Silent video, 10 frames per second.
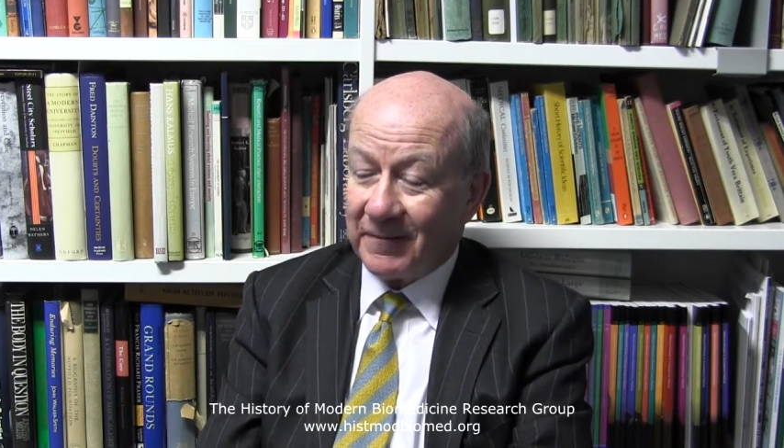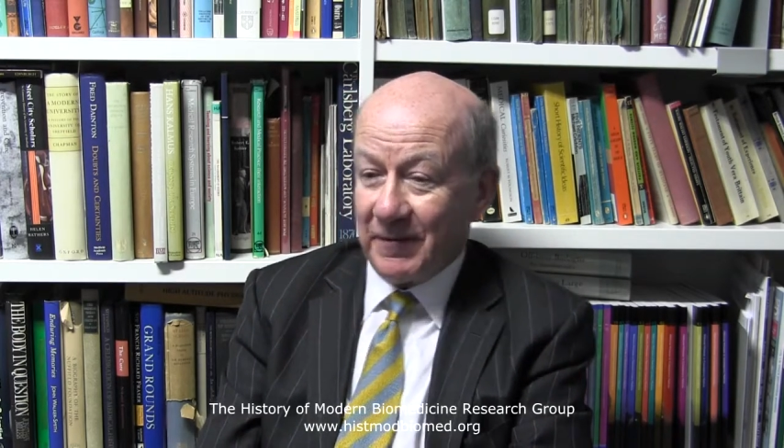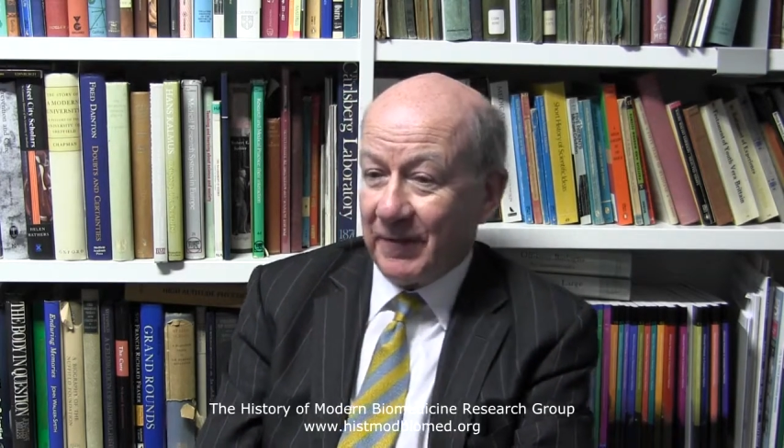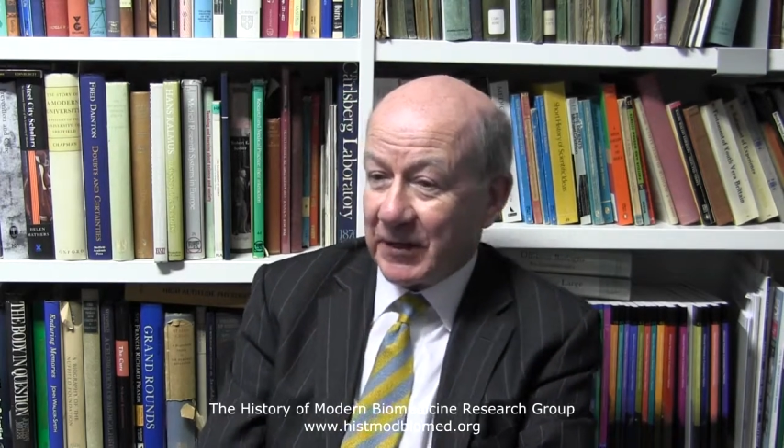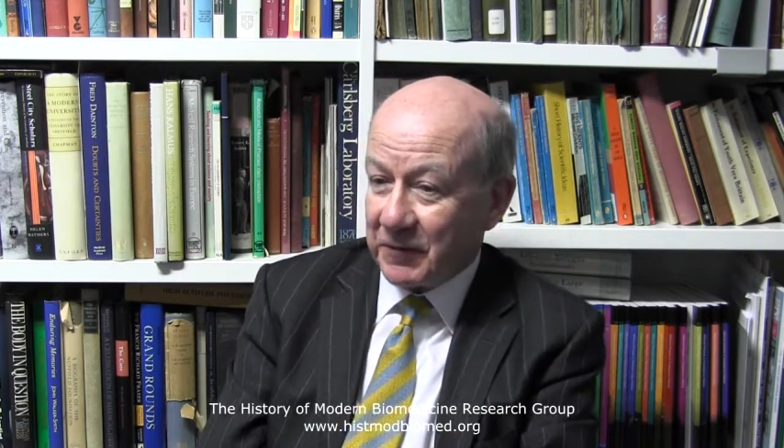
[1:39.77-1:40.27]
the
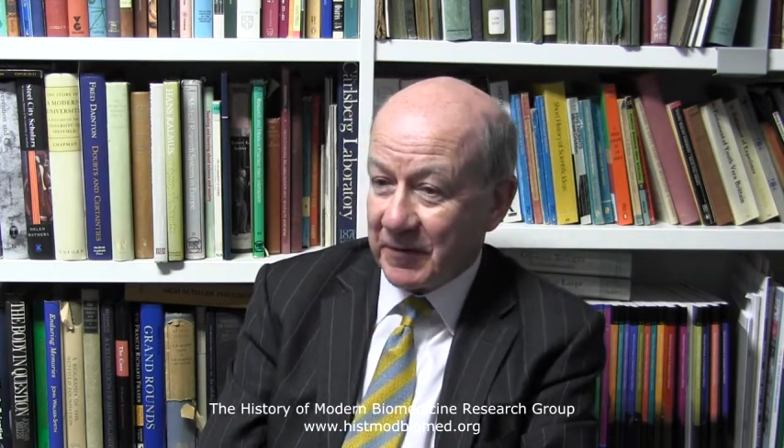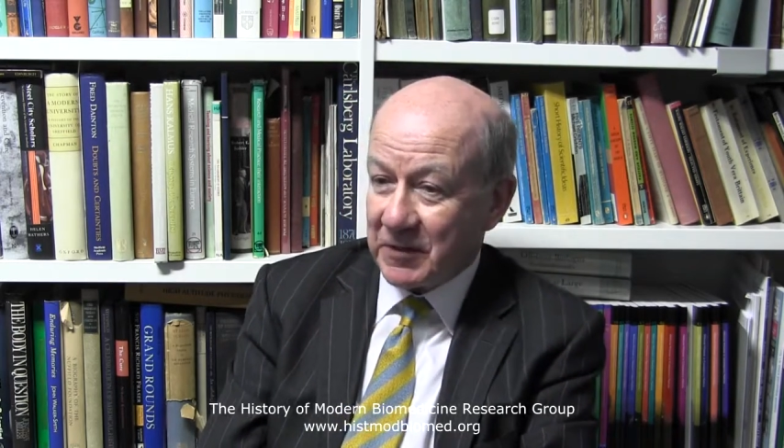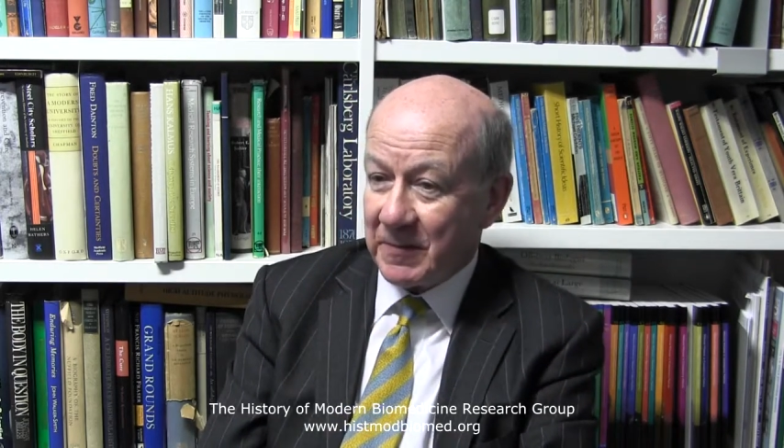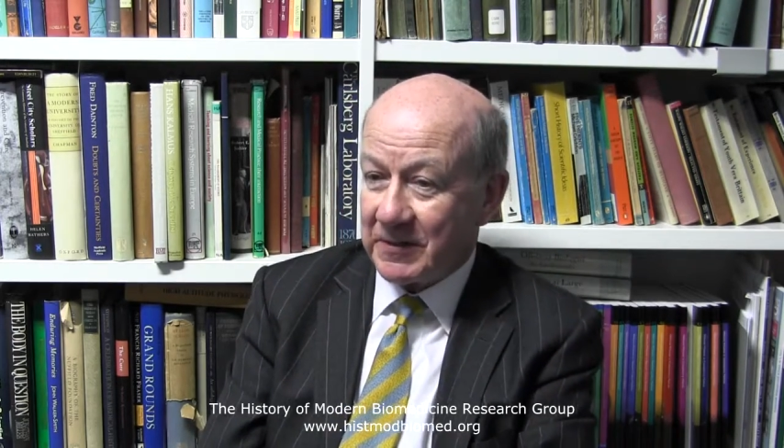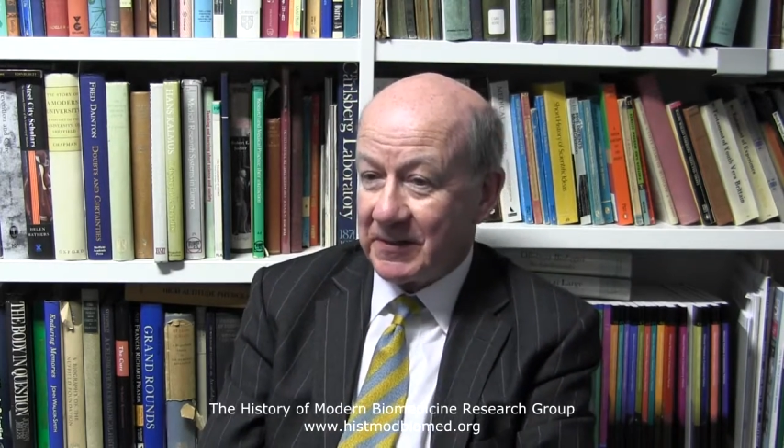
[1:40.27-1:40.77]
effects of
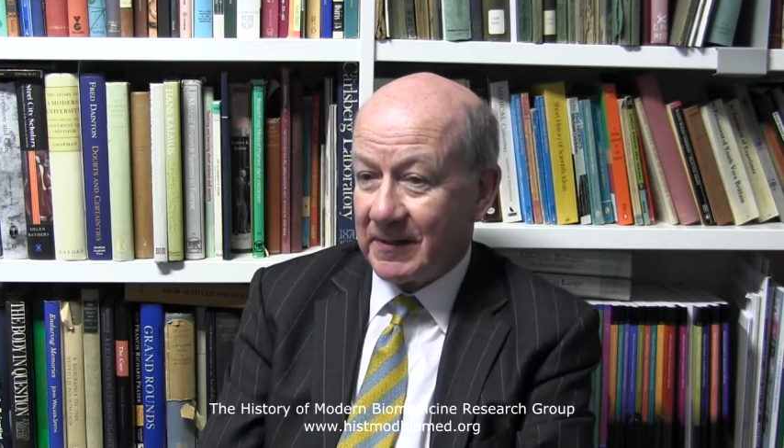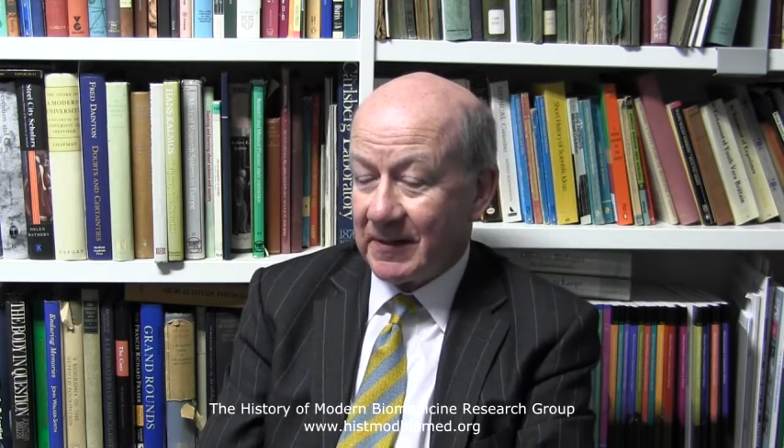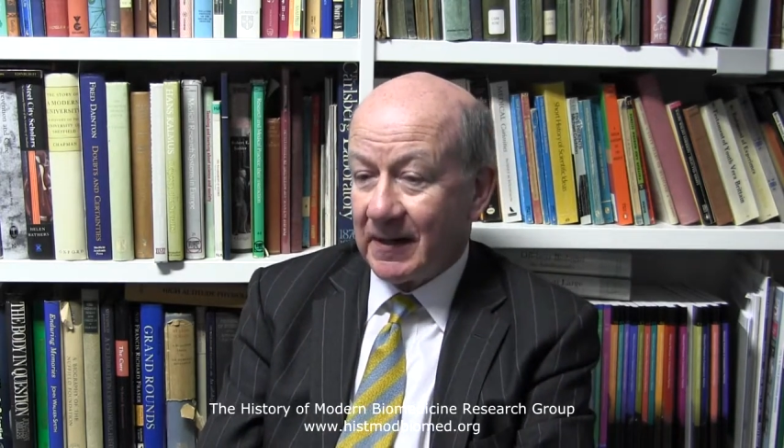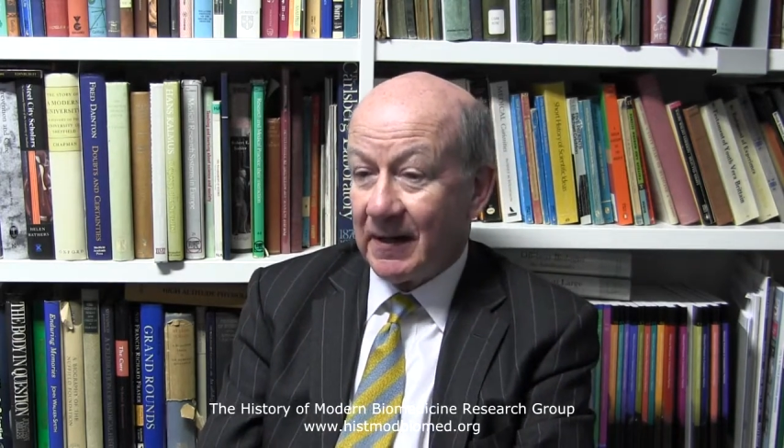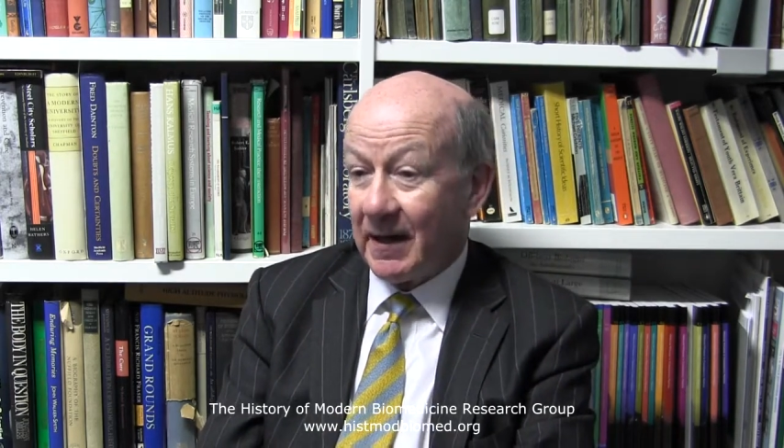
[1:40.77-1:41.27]
intermittent
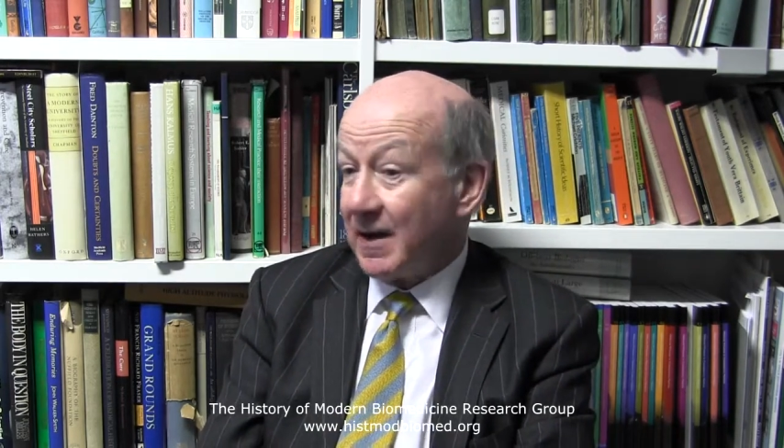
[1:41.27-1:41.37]
uh,